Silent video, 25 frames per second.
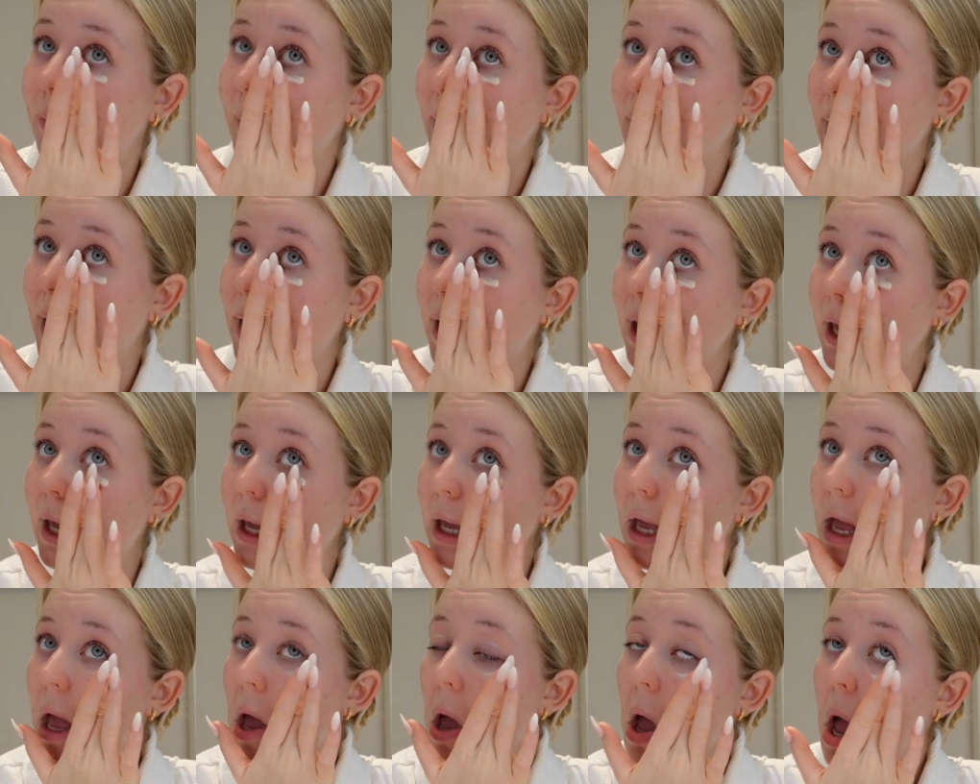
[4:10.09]

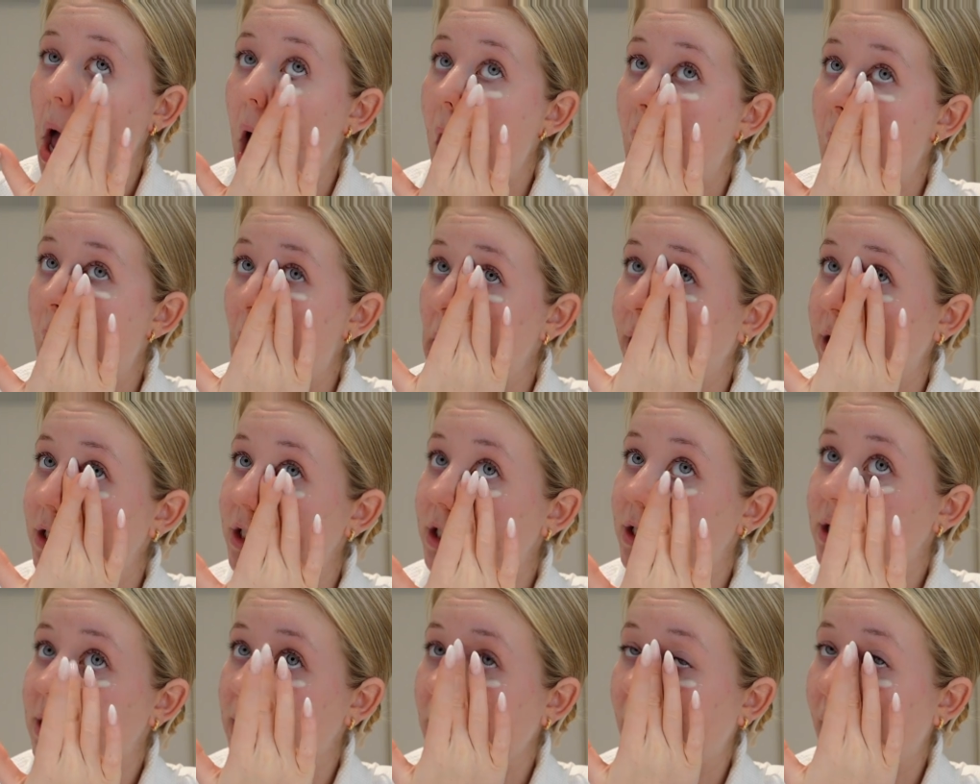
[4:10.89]
me and
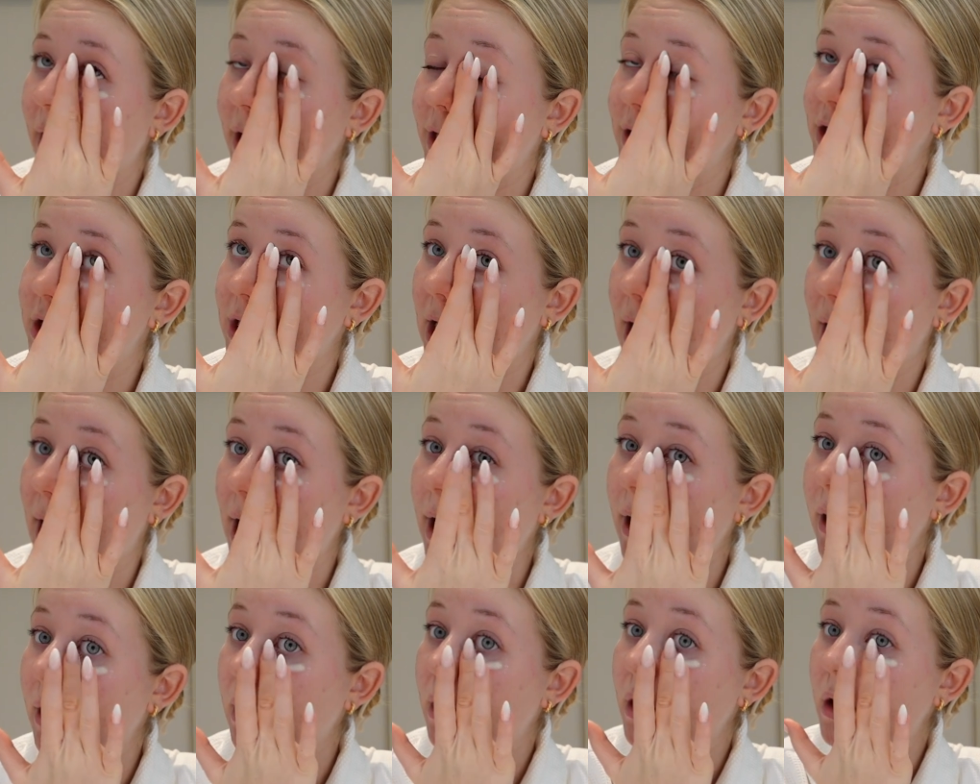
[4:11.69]
just like
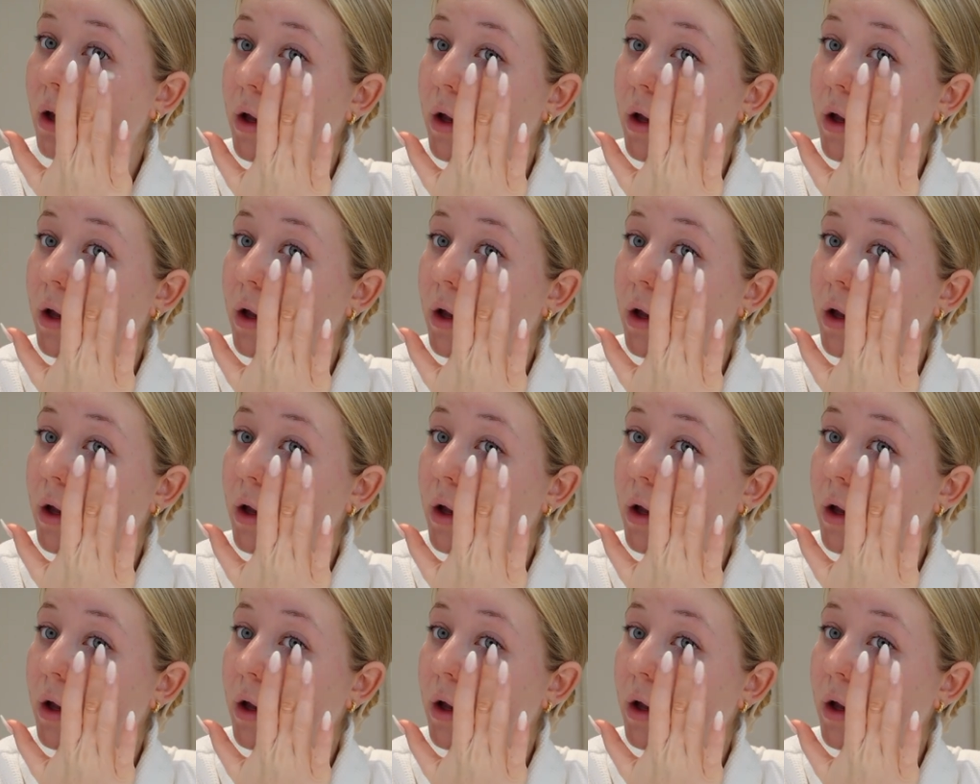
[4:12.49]
chat